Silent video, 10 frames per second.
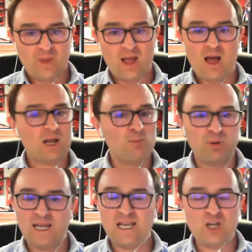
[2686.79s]
a
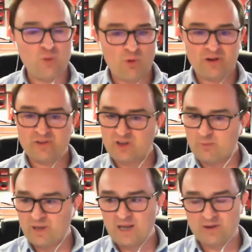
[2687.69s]
completely new audience,
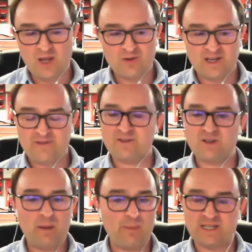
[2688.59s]
completely
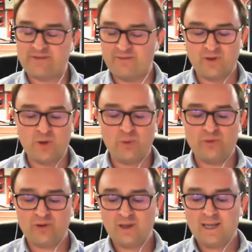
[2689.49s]
differently, with different
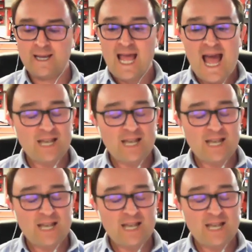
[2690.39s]
views. And